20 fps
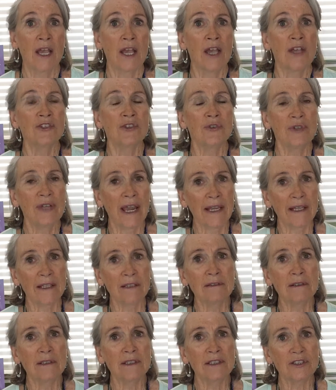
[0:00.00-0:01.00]
So take
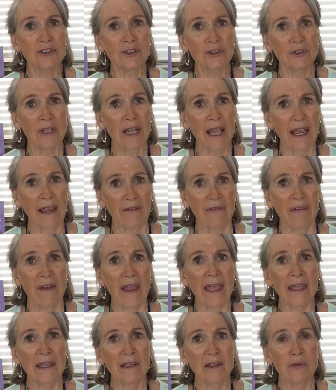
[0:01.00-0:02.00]
a look at your life
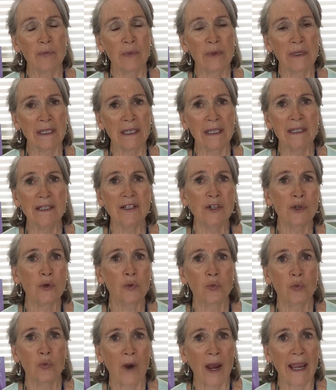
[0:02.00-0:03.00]
and begin to
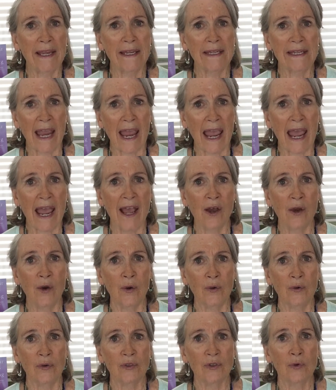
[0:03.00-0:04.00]
write
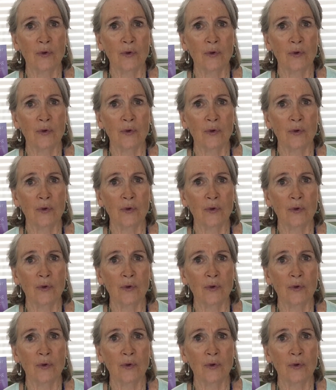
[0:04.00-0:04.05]
out